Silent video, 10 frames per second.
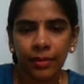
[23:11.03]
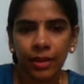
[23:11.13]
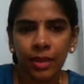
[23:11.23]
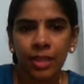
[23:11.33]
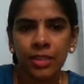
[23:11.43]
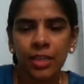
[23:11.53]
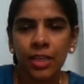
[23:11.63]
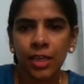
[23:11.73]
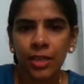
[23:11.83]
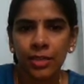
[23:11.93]
In
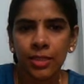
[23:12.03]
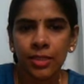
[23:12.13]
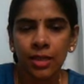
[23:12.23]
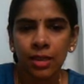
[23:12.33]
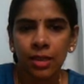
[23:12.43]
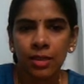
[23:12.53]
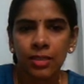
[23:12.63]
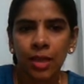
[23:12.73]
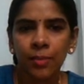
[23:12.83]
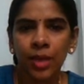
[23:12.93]
such cases,
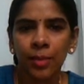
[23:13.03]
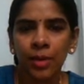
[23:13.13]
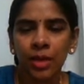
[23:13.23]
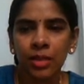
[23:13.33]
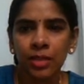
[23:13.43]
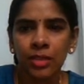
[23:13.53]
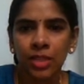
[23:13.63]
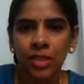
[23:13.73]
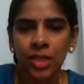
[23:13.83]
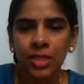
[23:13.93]
some chemical
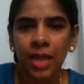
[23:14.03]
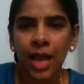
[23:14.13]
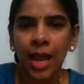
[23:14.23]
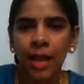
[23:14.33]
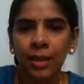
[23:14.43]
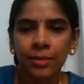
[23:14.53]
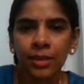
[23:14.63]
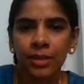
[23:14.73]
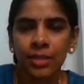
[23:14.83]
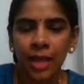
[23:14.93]
such as alum
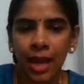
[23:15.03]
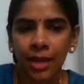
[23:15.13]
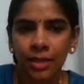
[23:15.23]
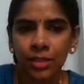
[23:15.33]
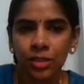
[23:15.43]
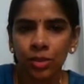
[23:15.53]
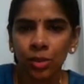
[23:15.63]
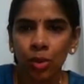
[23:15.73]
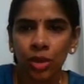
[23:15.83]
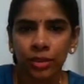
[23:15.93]
is added to the
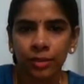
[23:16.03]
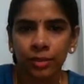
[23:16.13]
water.